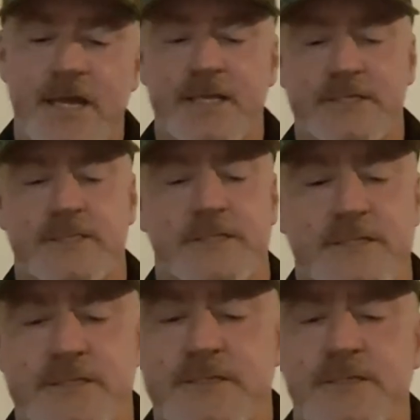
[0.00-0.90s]
has
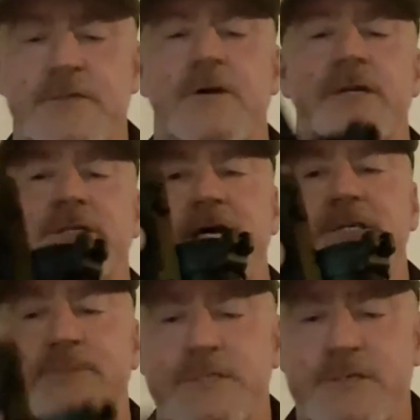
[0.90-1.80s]
got
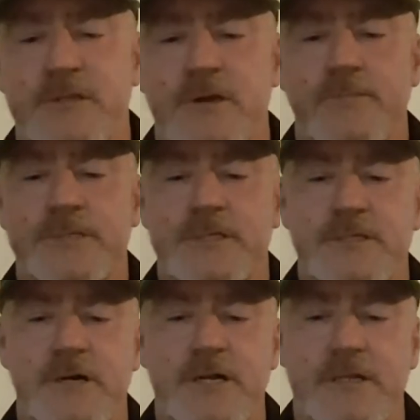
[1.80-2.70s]
adjustments on the opposite
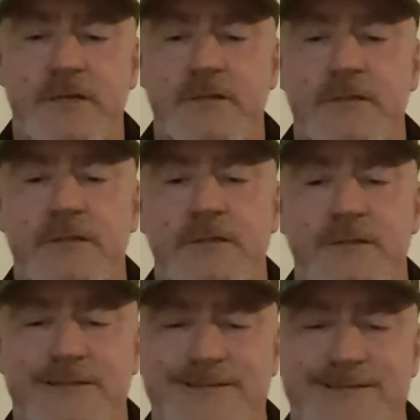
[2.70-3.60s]
side of
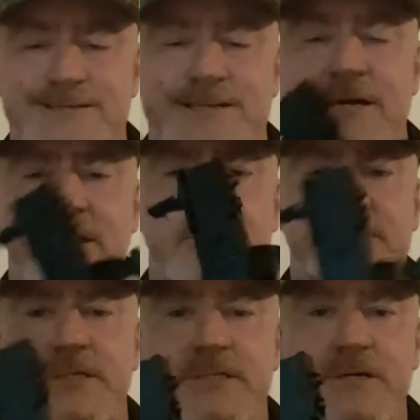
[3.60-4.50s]

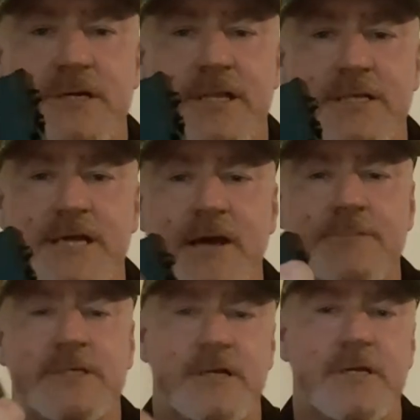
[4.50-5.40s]
the
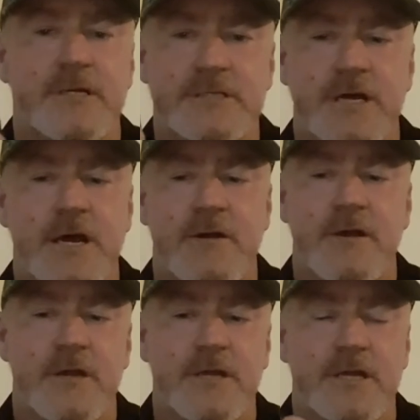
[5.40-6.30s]
tabs, so
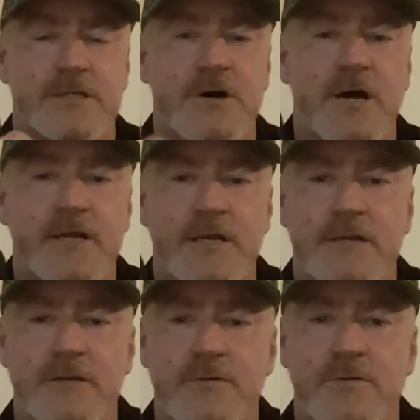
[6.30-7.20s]
you can tighten
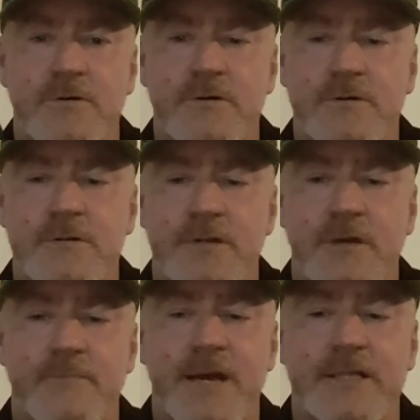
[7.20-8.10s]
it or, you
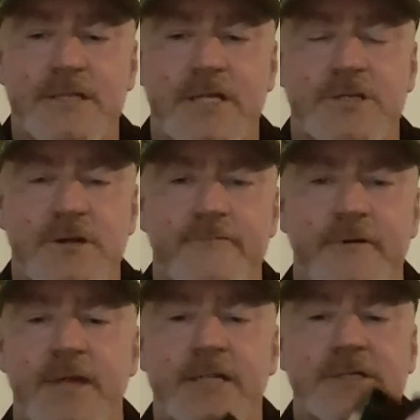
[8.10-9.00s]
know, back the tension off
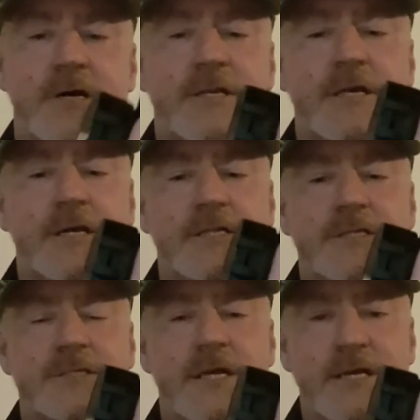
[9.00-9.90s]
on that side
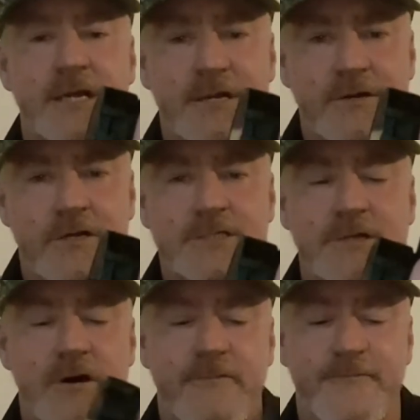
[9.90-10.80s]
just so you can get a nice
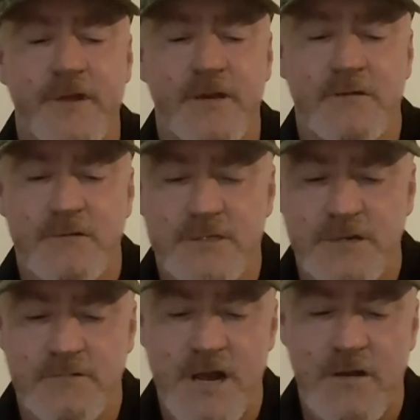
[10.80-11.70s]
tight fit onto
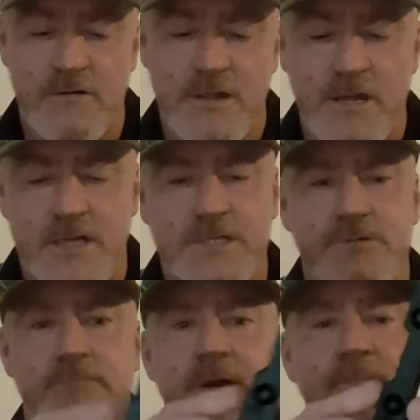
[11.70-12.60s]
your rail. Just
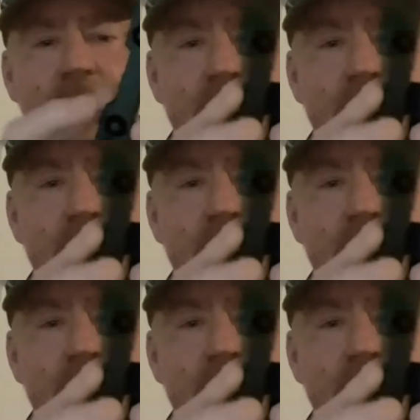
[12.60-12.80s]
remember